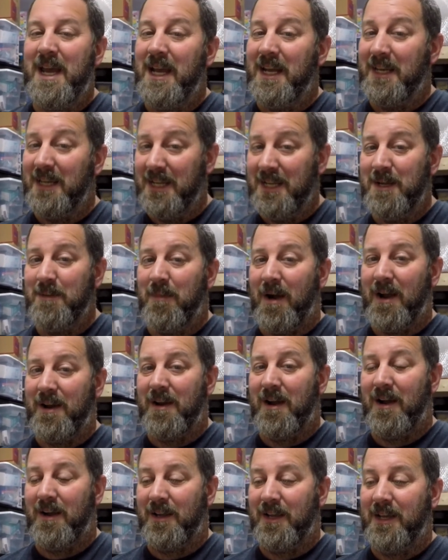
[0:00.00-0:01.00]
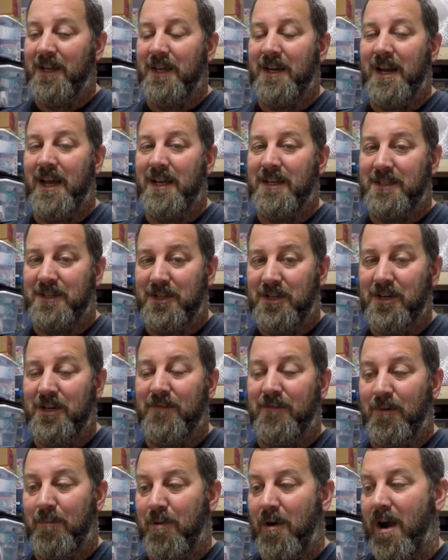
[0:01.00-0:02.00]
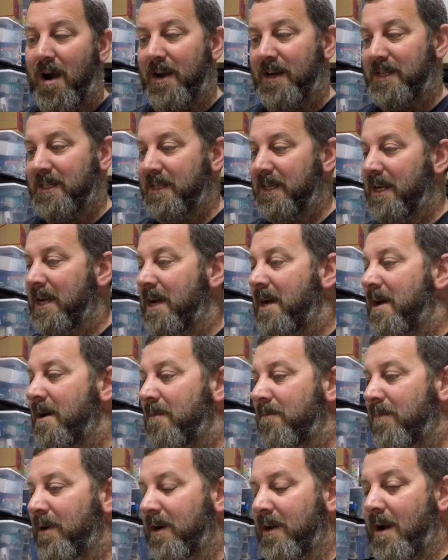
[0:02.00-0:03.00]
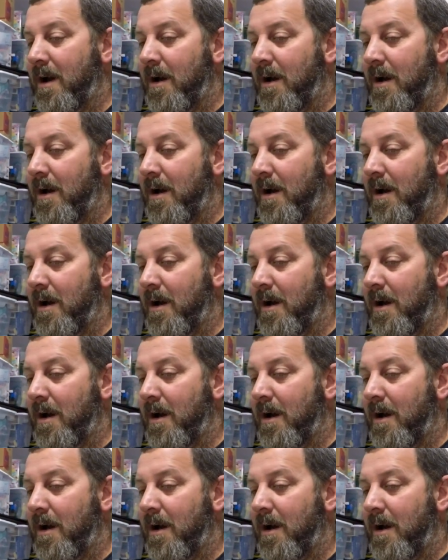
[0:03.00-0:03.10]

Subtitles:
And then you might not get as good of a price. But